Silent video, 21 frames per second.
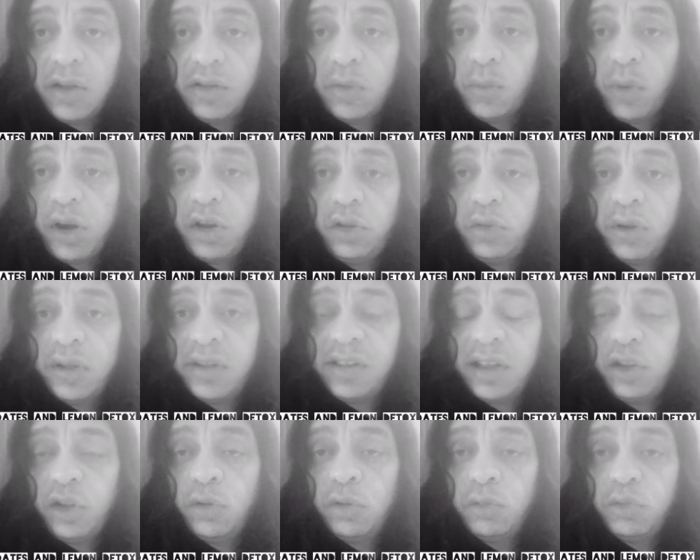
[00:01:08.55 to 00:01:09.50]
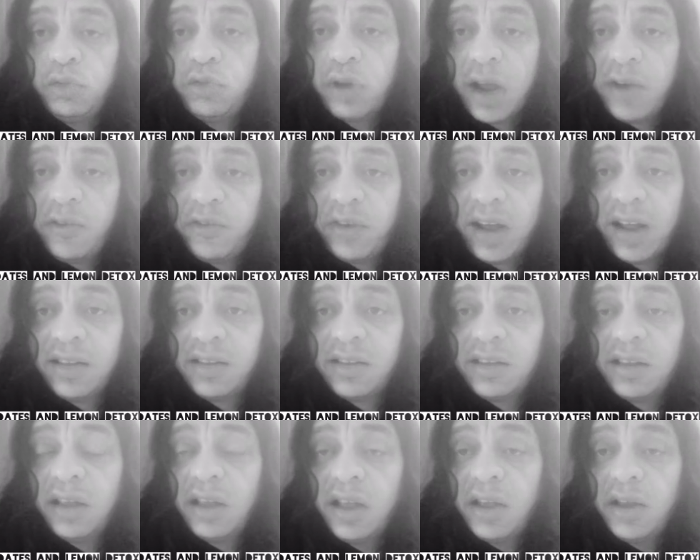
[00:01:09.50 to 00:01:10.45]
The way to do it is that you dry
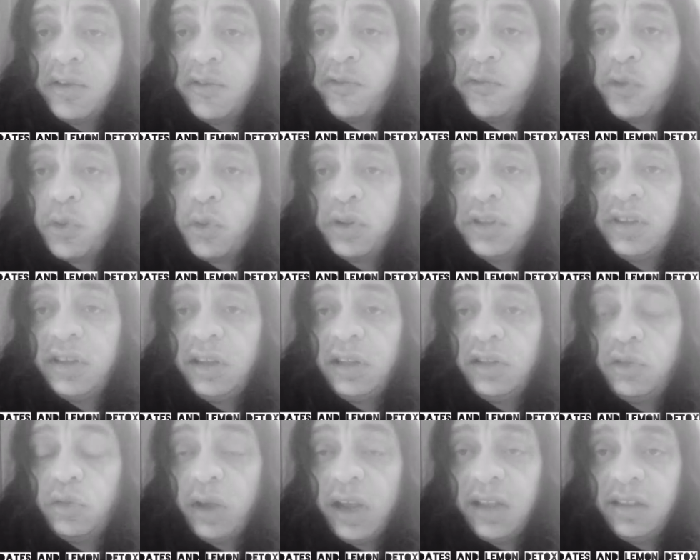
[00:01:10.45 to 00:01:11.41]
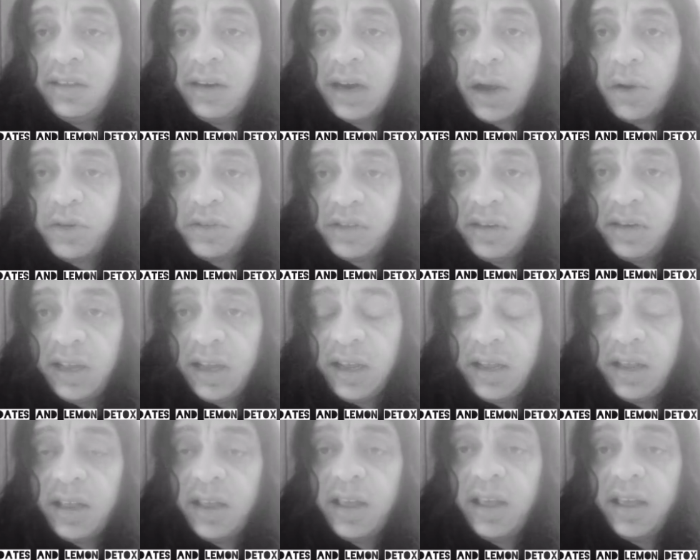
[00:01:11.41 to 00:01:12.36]
fast 14 to 18 hours a
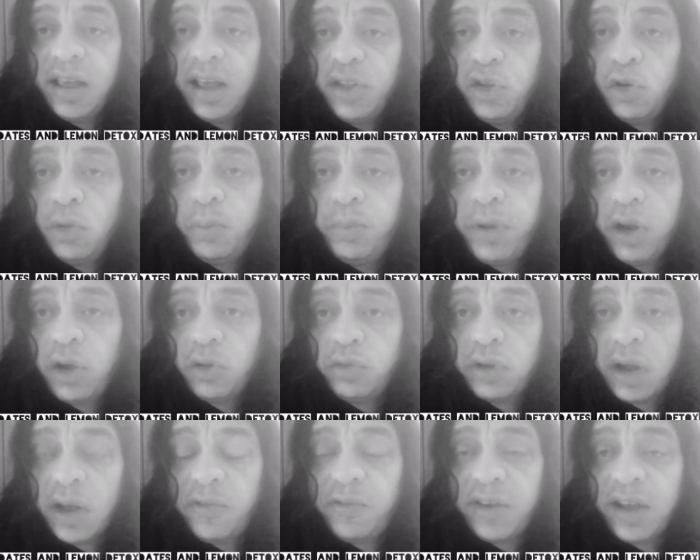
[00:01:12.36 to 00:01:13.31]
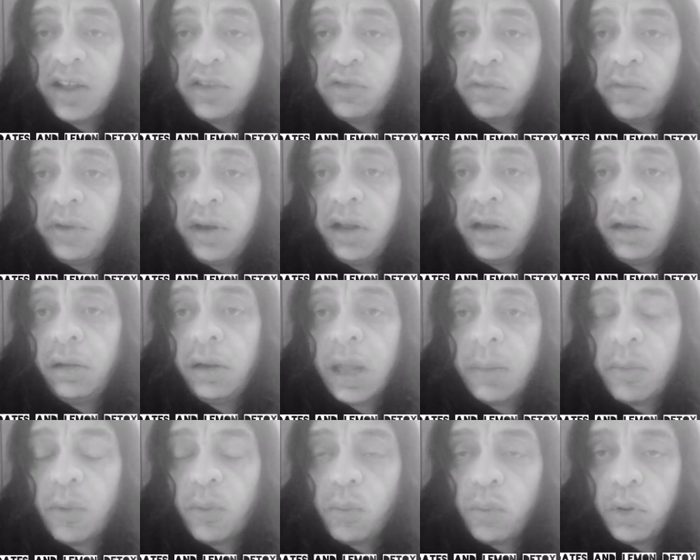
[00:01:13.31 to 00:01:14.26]
day, and you break a dry fast with a little
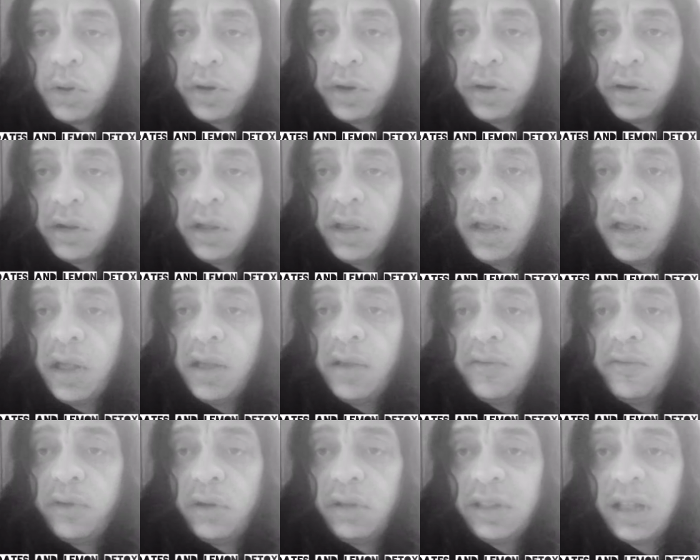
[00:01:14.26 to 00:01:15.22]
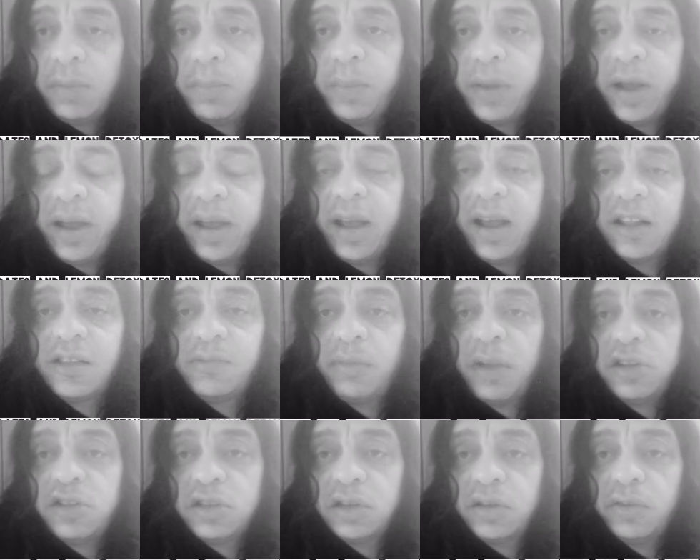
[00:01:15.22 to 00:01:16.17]
lemon water, follow that by as
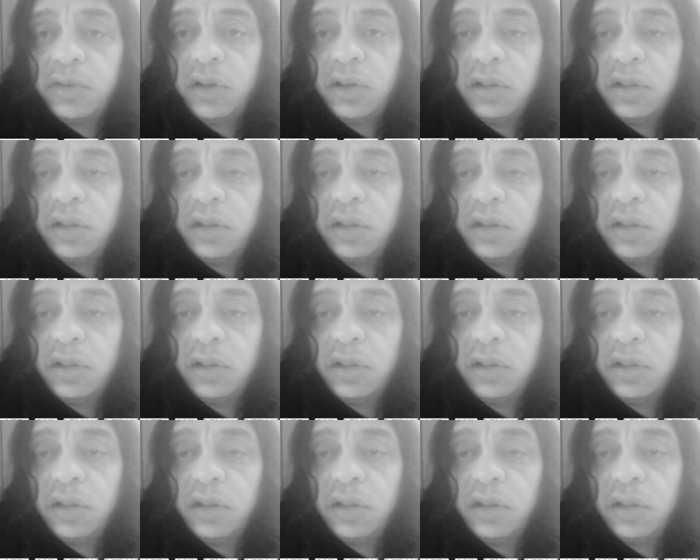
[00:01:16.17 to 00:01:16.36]
much